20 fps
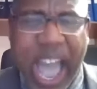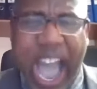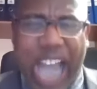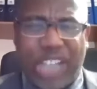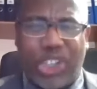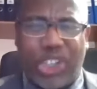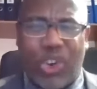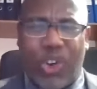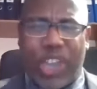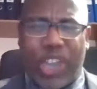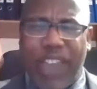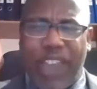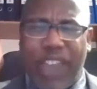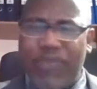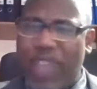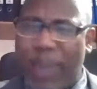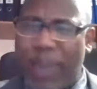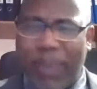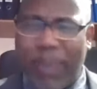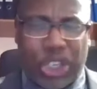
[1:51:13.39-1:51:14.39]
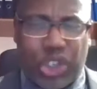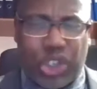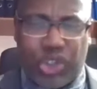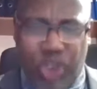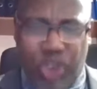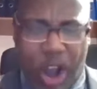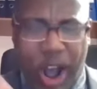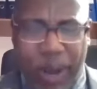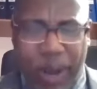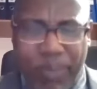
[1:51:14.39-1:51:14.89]
as you give them a
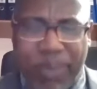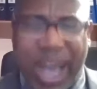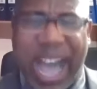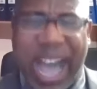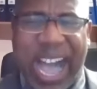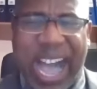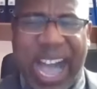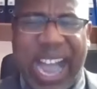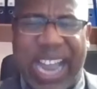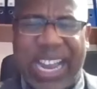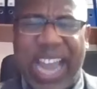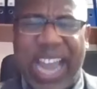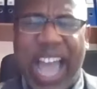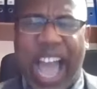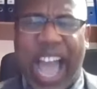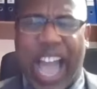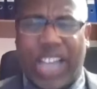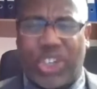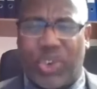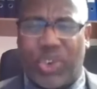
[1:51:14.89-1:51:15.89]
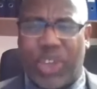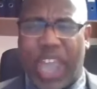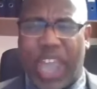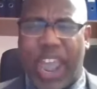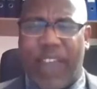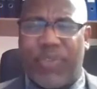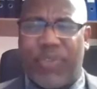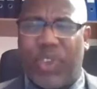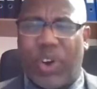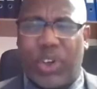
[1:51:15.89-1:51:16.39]
strong mind, as you
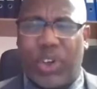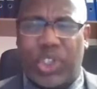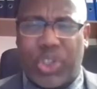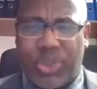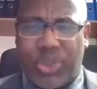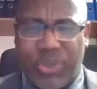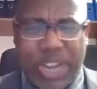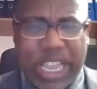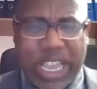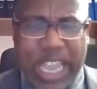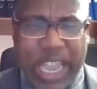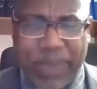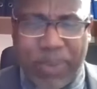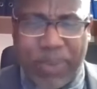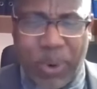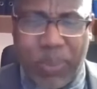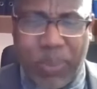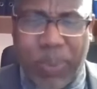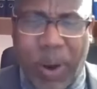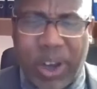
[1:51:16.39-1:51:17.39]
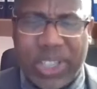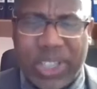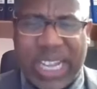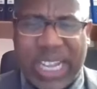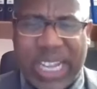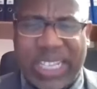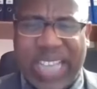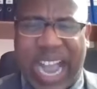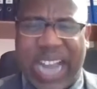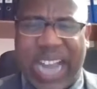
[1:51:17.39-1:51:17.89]
gave those three Hebrew boys
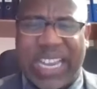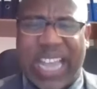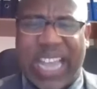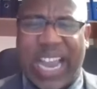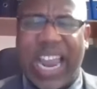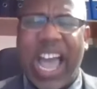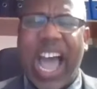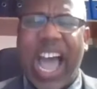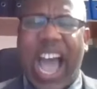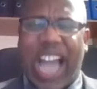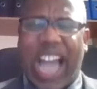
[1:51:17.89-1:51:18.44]
and Daniel,